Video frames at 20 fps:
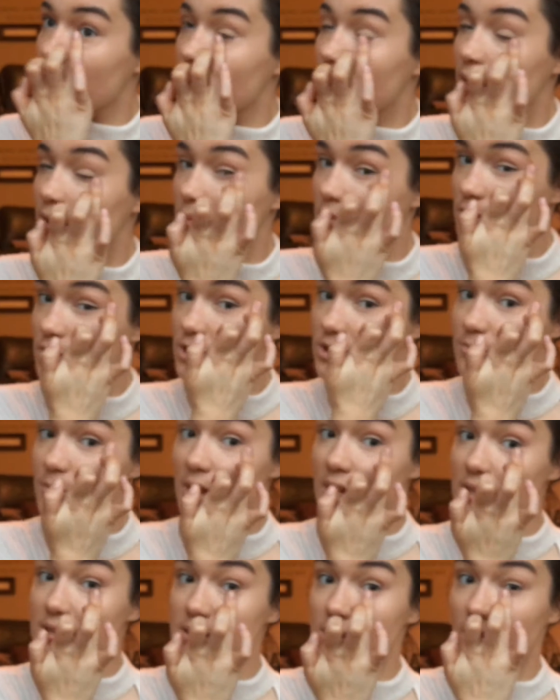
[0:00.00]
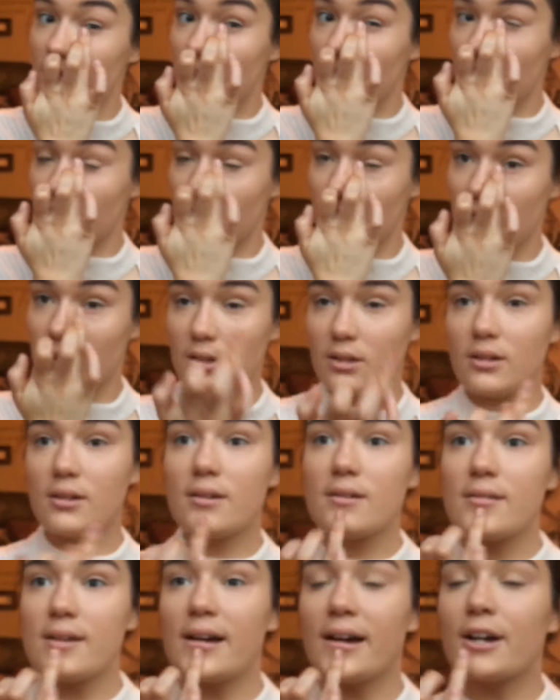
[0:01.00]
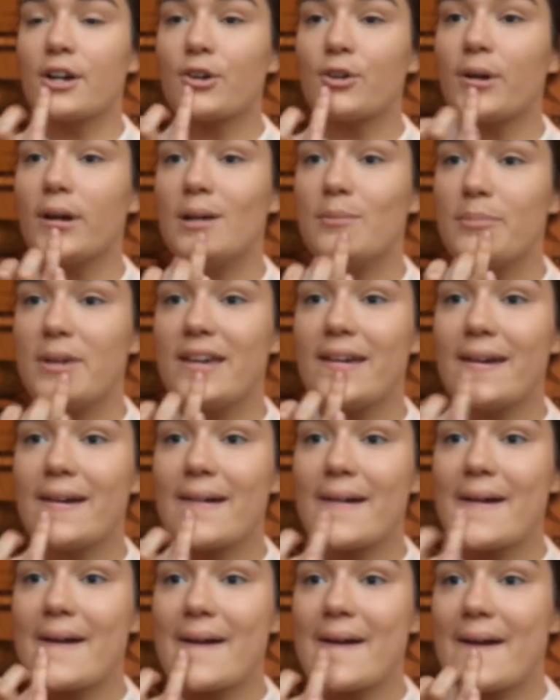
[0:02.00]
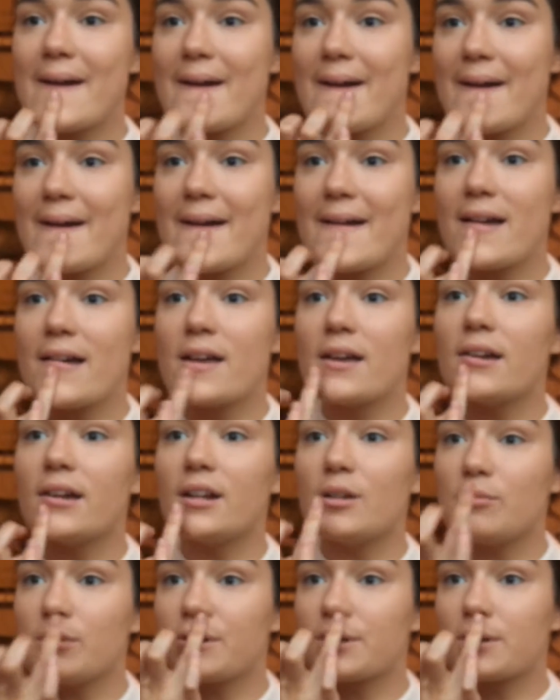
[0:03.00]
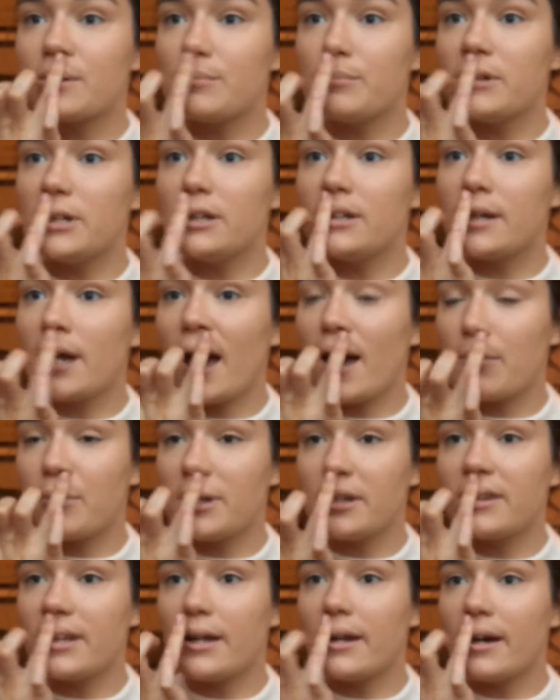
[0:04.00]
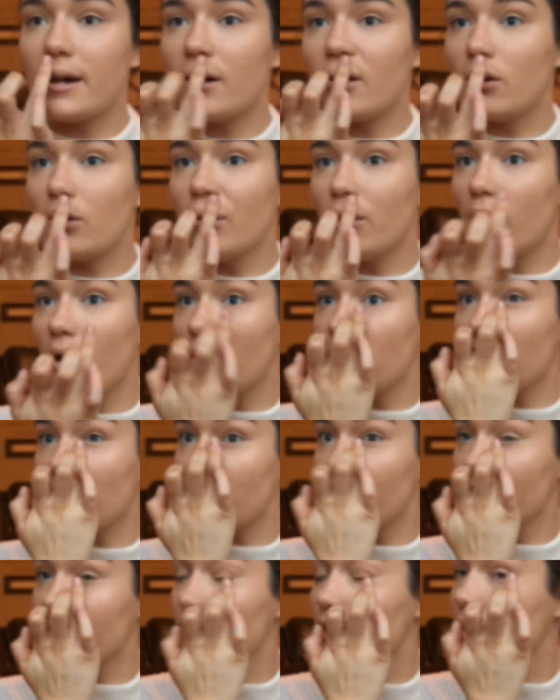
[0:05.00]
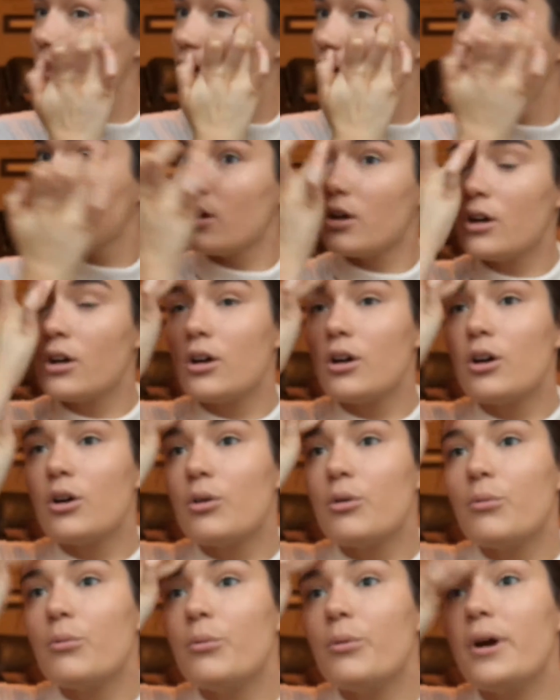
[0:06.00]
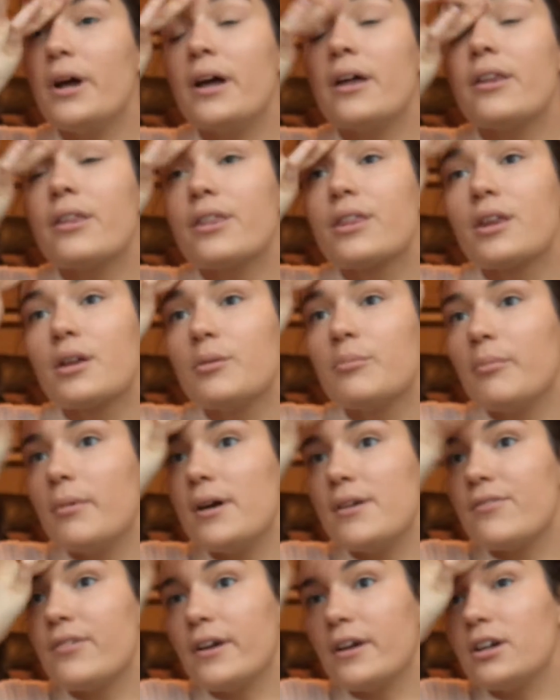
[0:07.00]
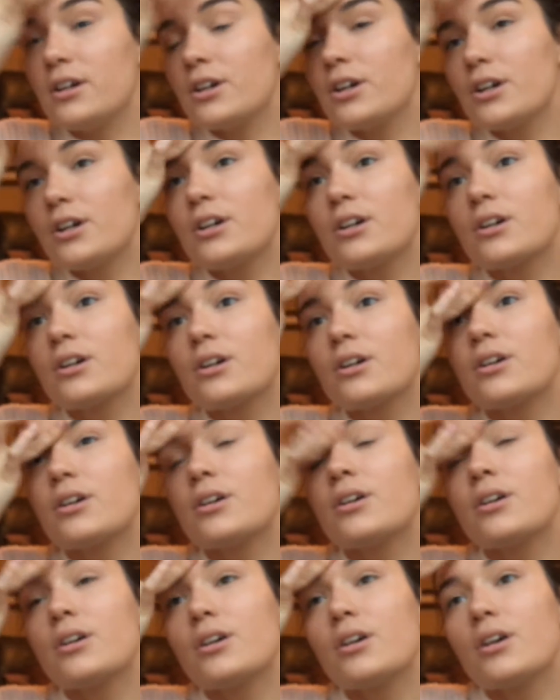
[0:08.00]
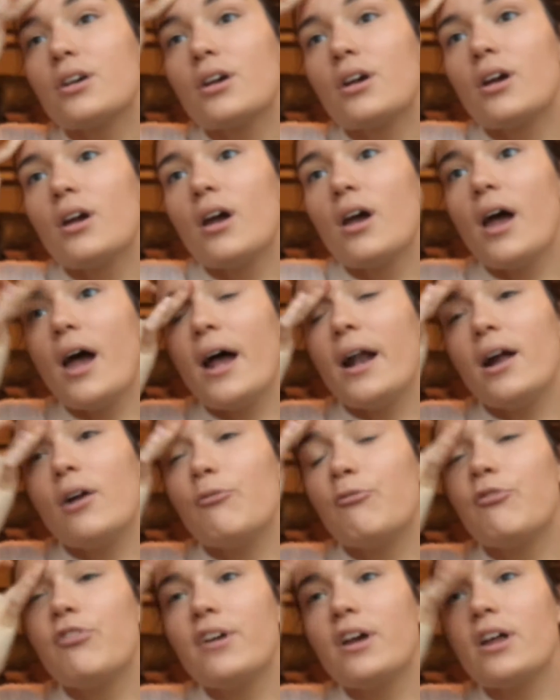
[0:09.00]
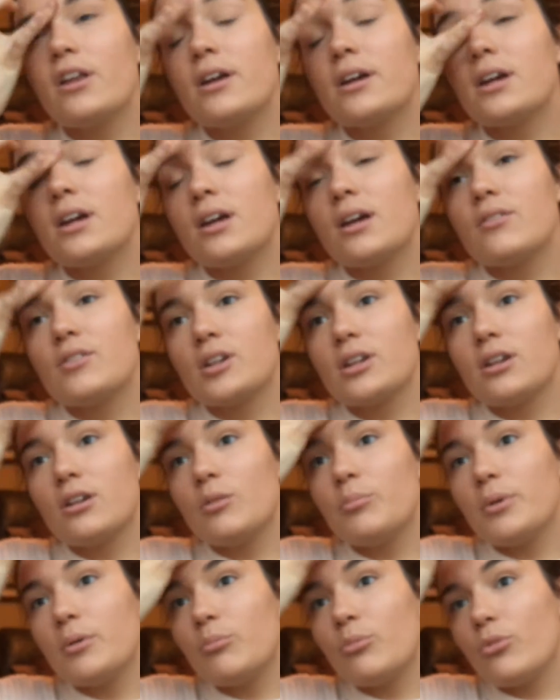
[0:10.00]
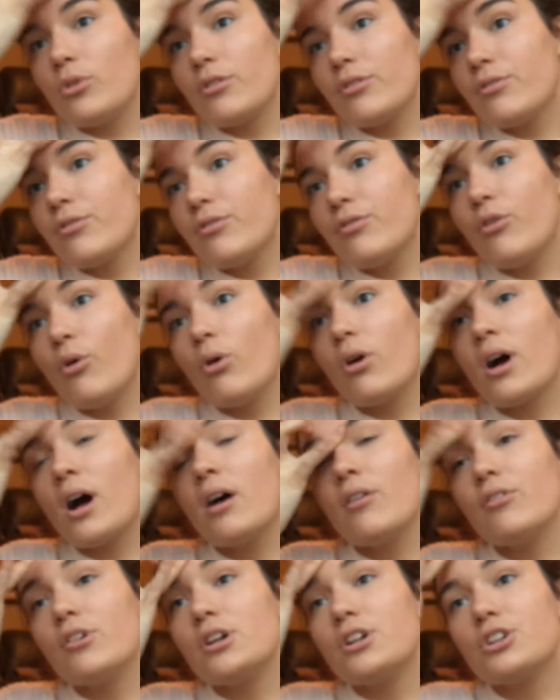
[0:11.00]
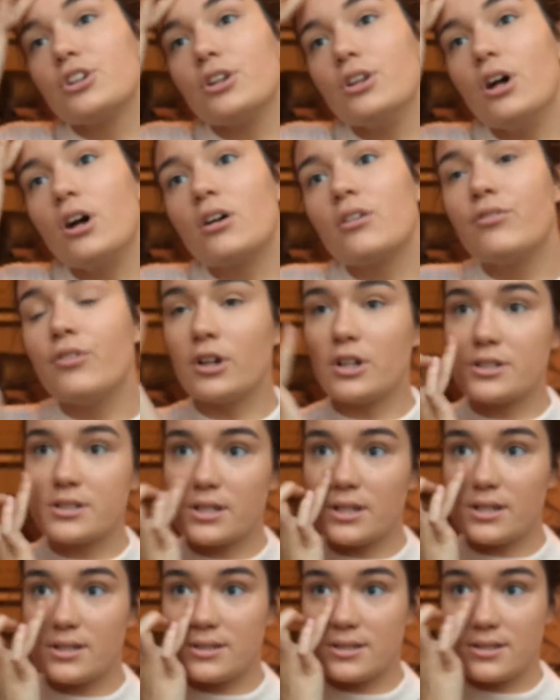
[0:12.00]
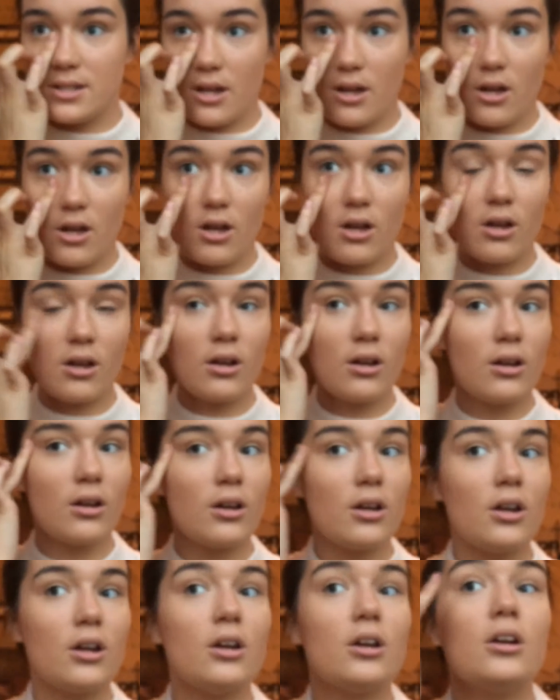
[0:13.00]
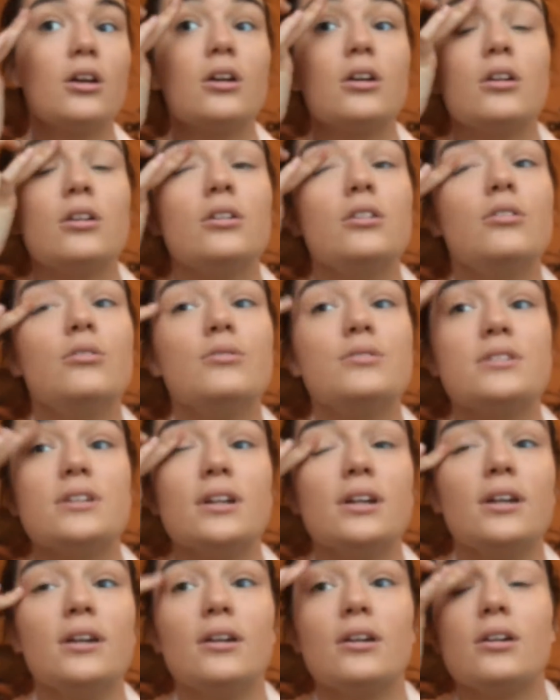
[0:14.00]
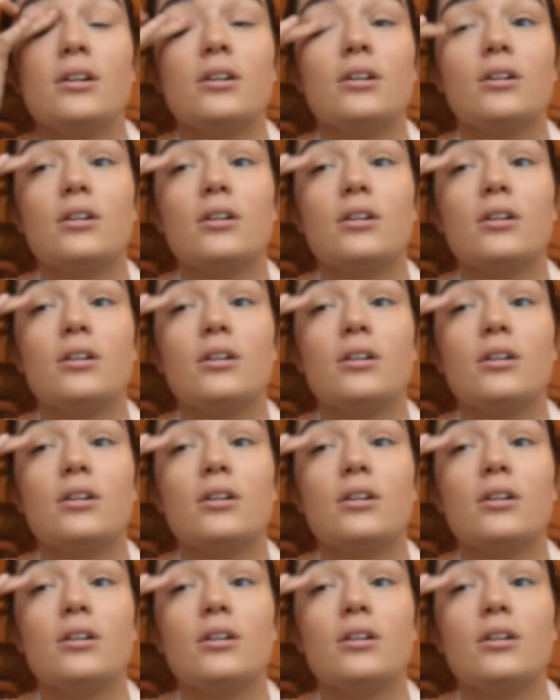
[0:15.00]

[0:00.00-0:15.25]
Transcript: like just makes it not creepy. And I'm just gonna be tapping that out all over with my finger. And I feel like it gives a little bit more full coverage look versus using